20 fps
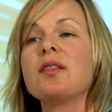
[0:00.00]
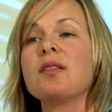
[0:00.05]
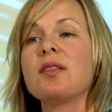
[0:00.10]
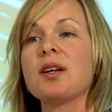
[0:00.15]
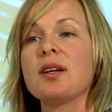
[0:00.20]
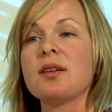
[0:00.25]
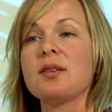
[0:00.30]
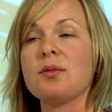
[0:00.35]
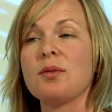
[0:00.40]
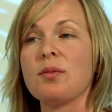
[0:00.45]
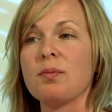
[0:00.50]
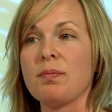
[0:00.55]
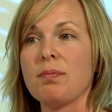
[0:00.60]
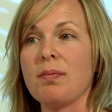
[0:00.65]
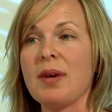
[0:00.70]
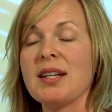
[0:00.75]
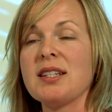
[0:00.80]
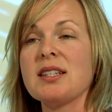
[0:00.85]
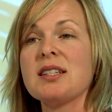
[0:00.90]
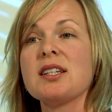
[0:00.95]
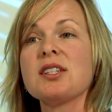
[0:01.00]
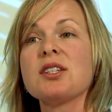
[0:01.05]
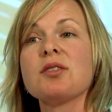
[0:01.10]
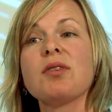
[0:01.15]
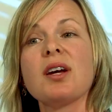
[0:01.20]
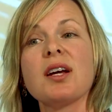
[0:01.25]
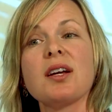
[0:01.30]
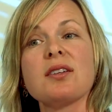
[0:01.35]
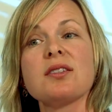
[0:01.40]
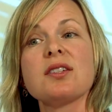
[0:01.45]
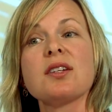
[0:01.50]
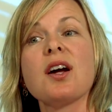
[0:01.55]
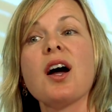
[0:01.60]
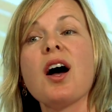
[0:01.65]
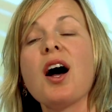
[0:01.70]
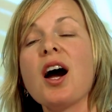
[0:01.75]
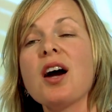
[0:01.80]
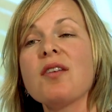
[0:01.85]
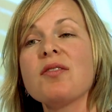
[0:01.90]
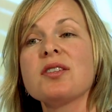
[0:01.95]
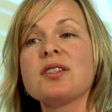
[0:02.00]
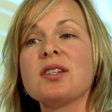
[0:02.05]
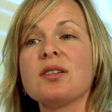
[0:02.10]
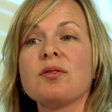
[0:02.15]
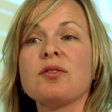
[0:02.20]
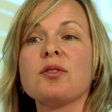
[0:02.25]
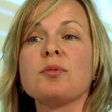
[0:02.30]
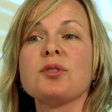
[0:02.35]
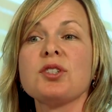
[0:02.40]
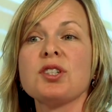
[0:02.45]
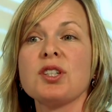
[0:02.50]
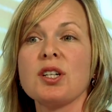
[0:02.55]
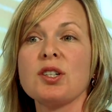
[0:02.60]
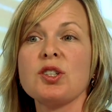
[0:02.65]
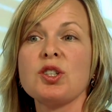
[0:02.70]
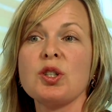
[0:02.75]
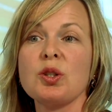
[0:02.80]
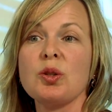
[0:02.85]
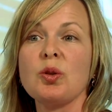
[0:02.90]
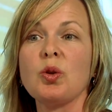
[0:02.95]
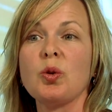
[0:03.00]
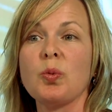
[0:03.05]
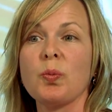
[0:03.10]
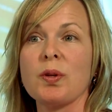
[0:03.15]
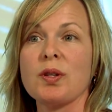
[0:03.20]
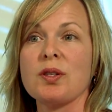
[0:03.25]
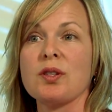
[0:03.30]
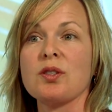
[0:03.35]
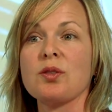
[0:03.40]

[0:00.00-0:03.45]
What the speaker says: the metadata records are harvested from ShareGeo Open,